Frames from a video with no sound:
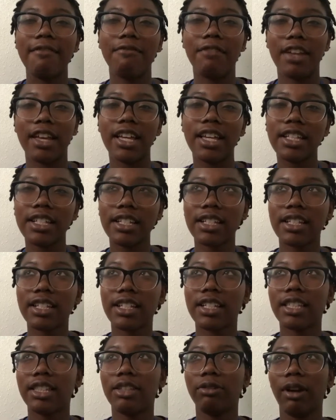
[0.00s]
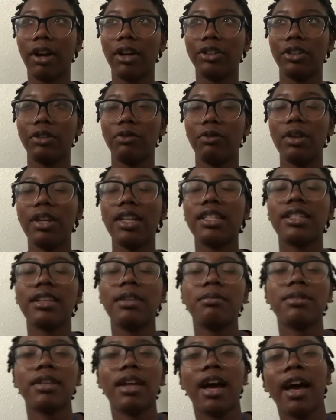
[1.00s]
events throughout the week
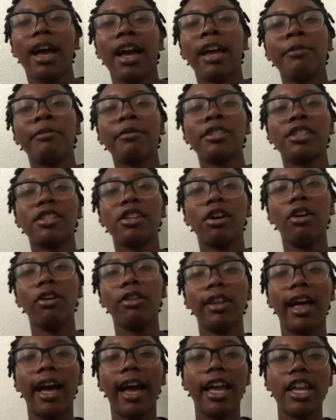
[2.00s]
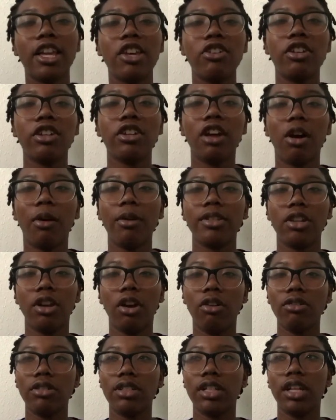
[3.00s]
sometimes. So you can always
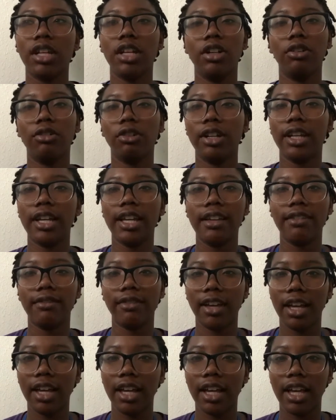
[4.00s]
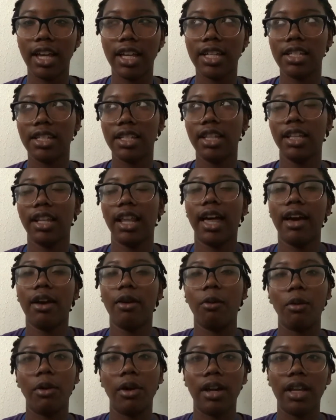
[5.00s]
go to a Greek event and see
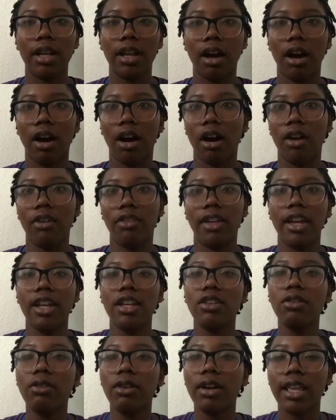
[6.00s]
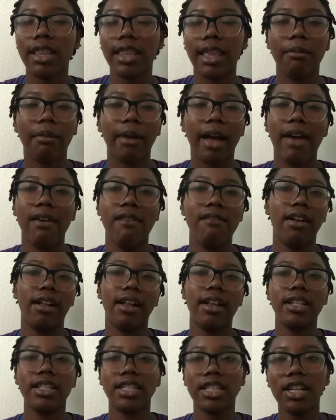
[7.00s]
what are they doing. They might have a
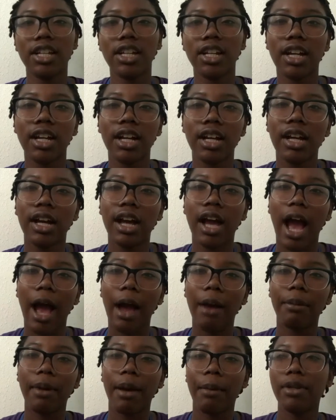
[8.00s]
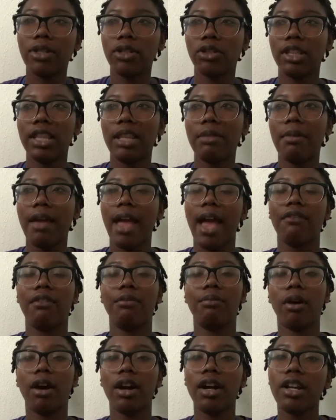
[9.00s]
volunteer opportunity, they may
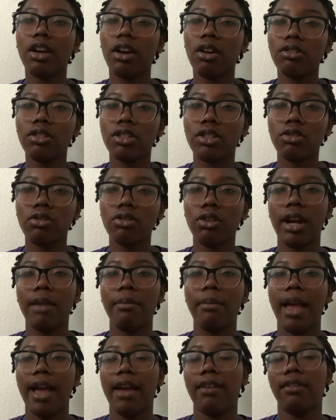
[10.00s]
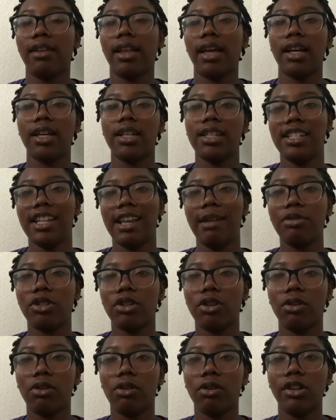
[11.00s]
have a party to go to, or they may have a step
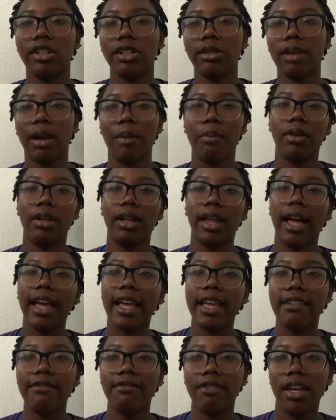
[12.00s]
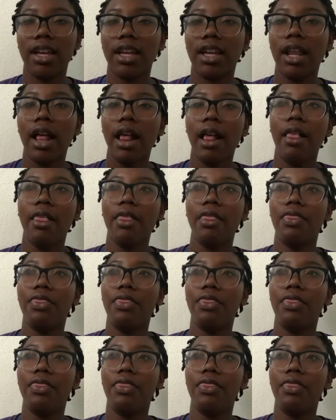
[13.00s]
show or some type of event